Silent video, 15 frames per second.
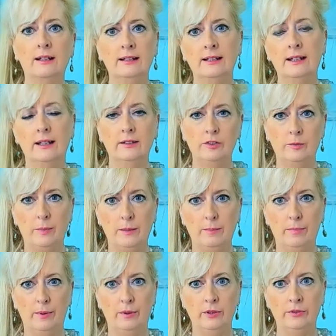and kiss
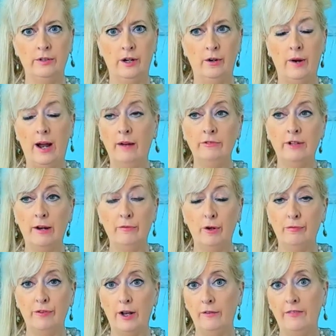people, you know. I've
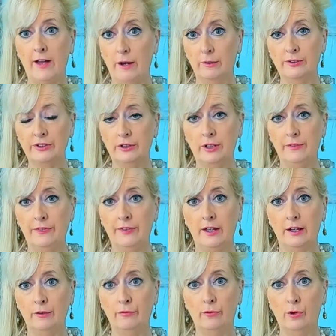never felt that was a good
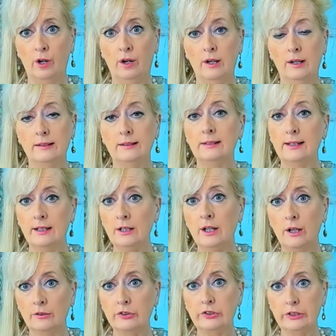thing for
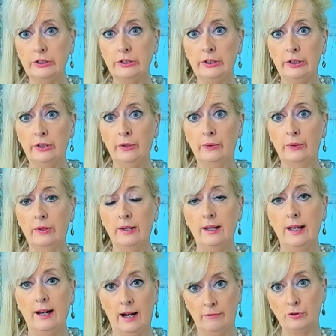CEOs to do,
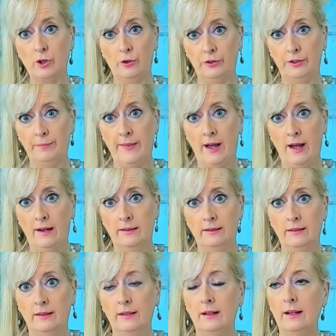and I've told him that.